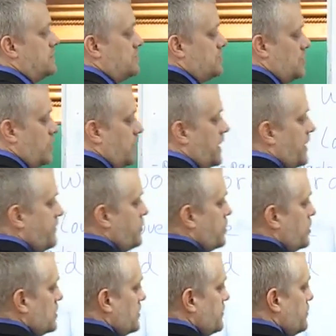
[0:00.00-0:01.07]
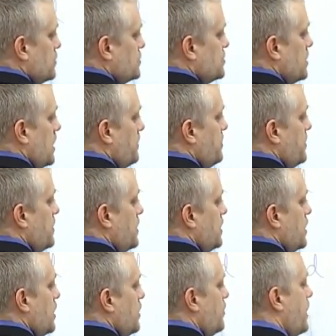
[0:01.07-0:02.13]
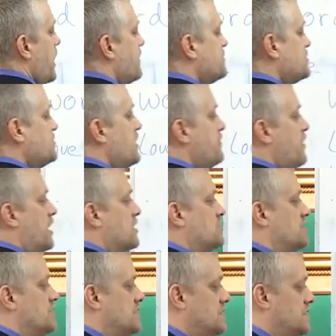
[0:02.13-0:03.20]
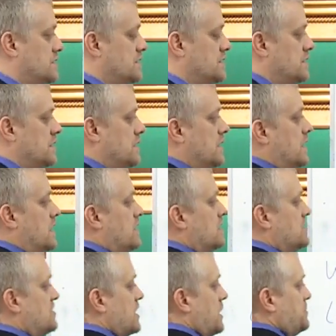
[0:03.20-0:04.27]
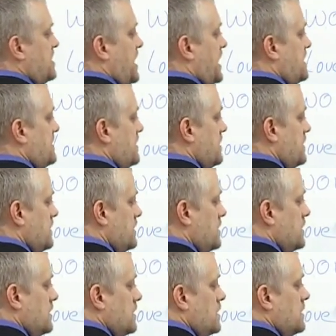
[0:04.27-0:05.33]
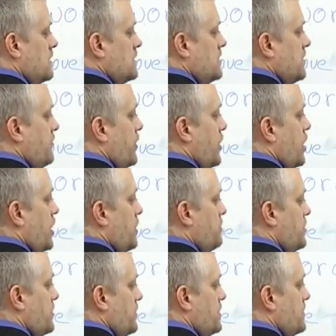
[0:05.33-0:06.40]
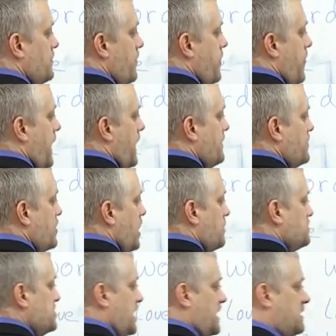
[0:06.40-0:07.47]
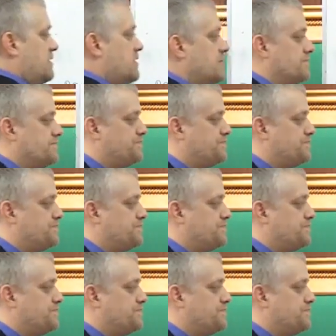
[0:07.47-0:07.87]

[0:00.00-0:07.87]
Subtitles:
sorry, I forgot the full stop. We have 3 functions: the subject, the verb, and the object.